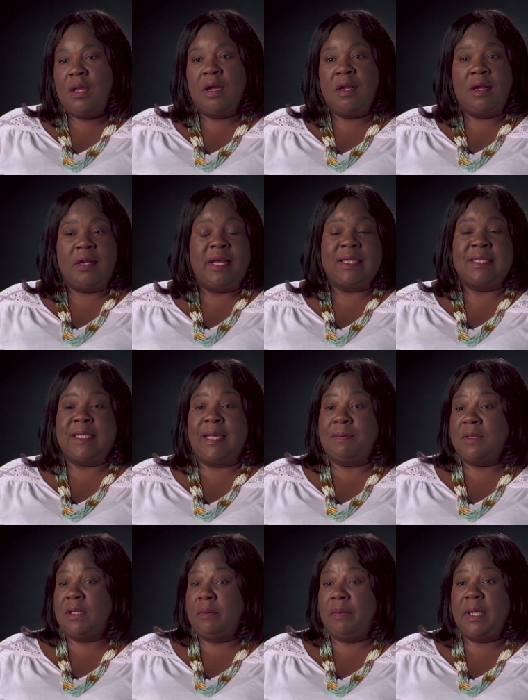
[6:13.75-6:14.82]
You're not
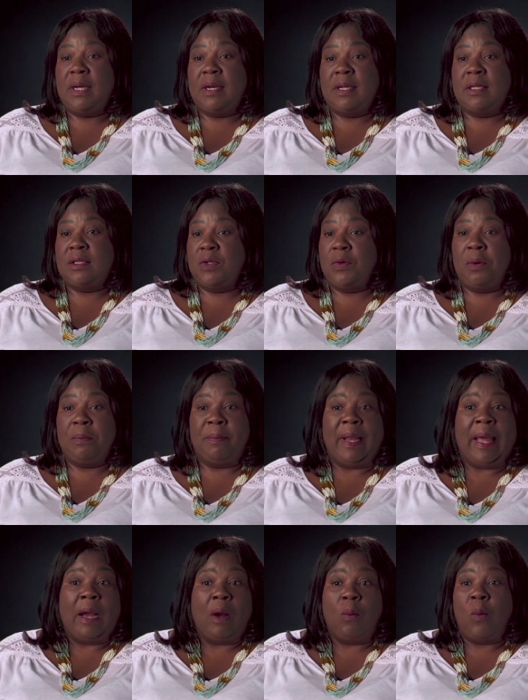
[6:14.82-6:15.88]
accepted because you're
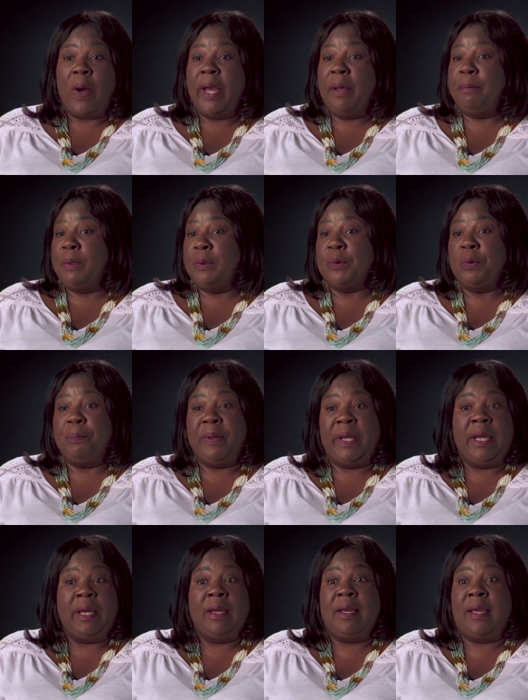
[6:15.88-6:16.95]
black, white, blue,
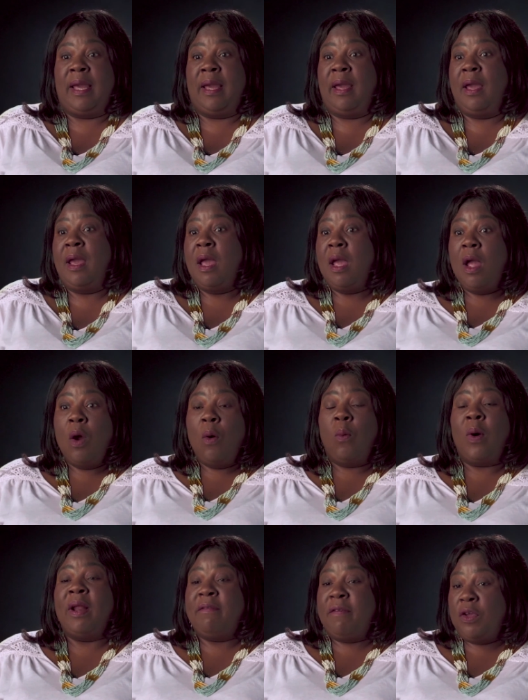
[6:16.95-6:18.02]
pink, gay.
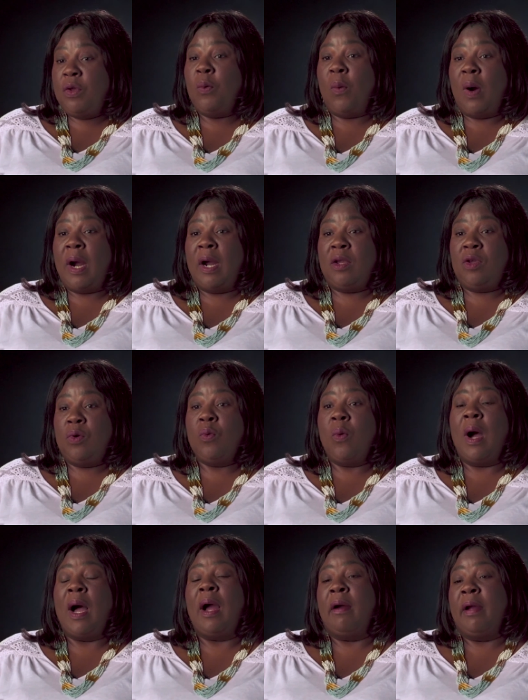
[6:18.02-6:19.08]
Whatever you
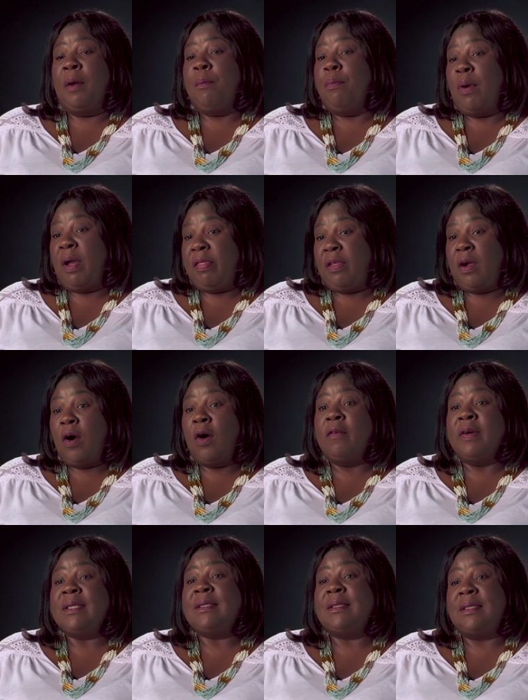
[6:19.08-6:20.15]
are a brother
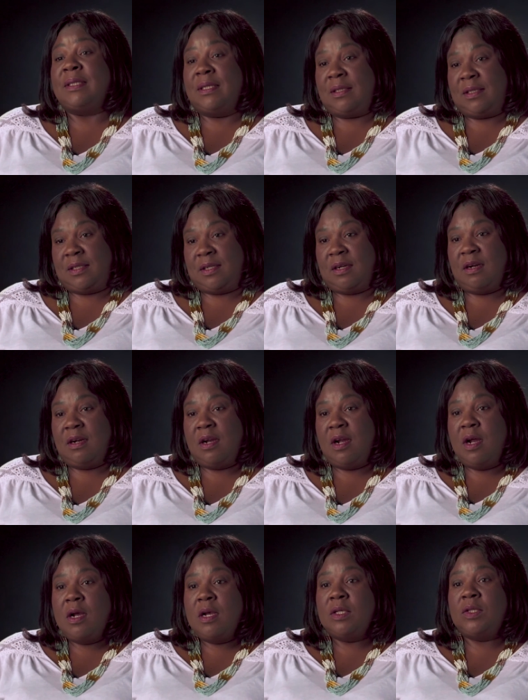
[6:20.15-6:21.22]
or a sister.
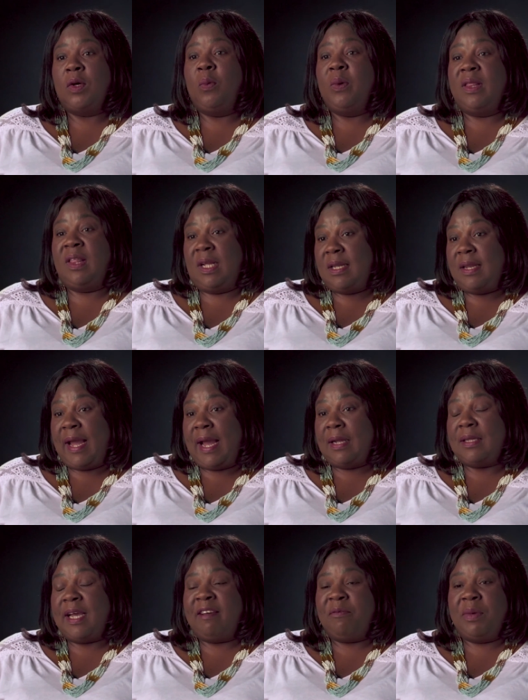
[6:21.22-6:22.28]
So within
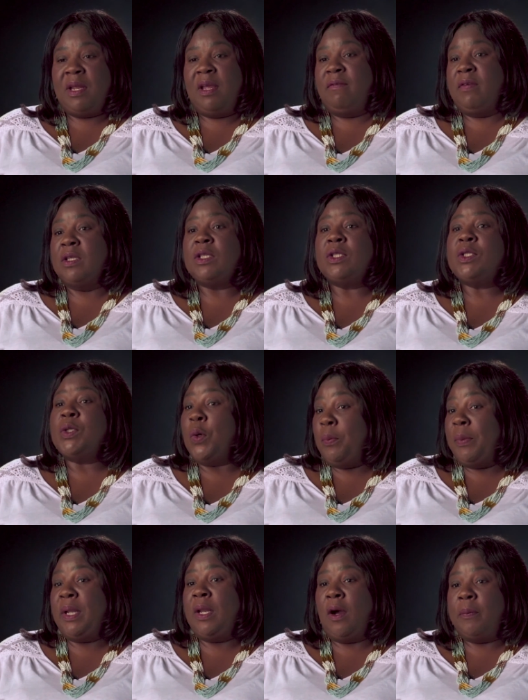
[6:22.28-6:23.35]
that, I've been given
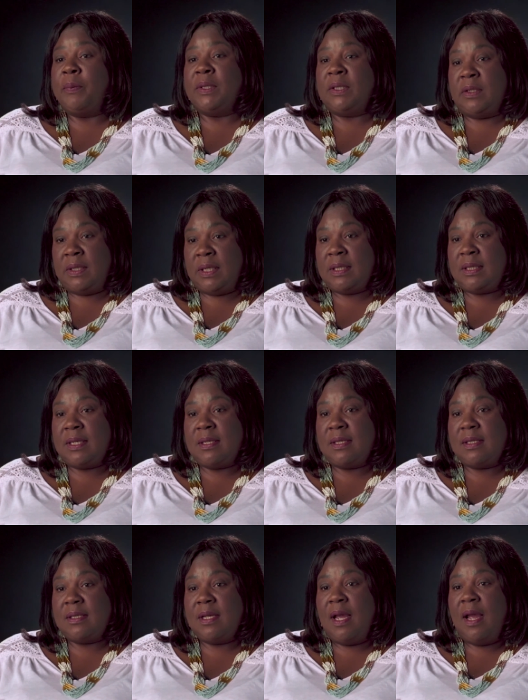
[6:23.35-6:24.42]
so many
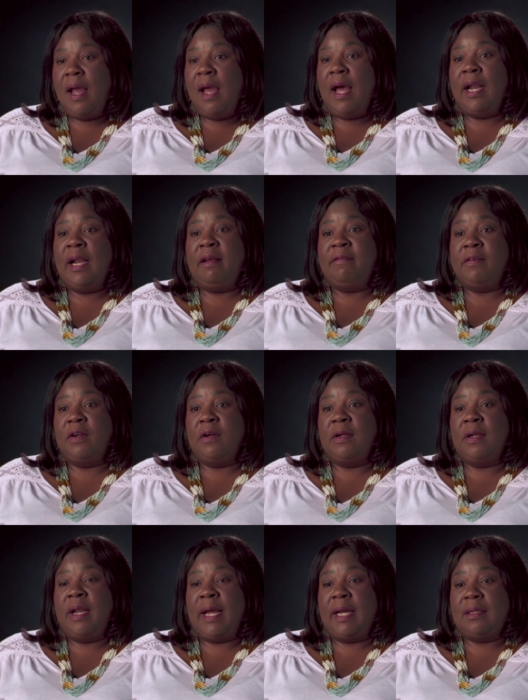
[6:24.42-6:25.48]
opportunities, and I've
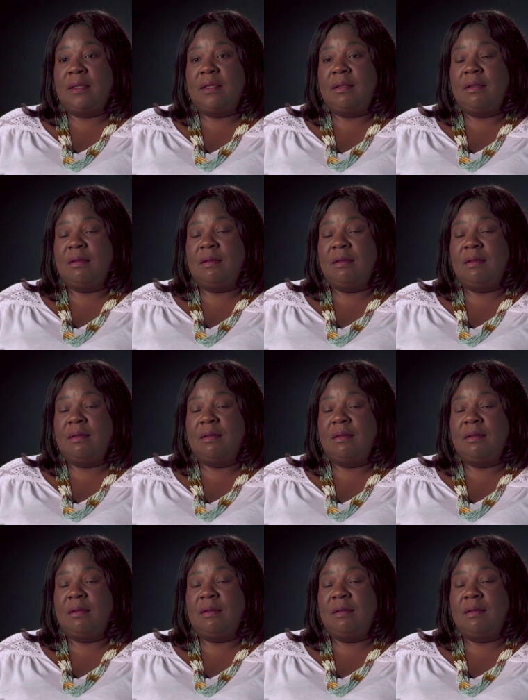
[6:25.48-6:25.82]
learned that